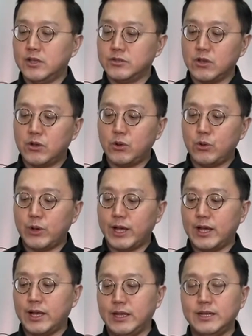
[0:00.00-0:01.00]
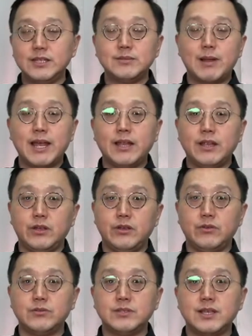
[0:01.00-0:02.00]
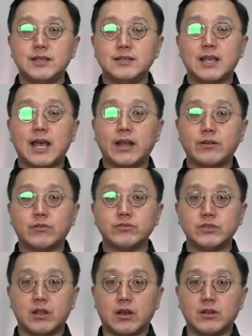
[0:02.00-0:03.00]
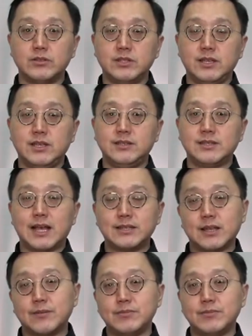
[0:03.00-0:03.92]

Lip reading: So in this blend, it uses high-grown Ceylon teas, Assam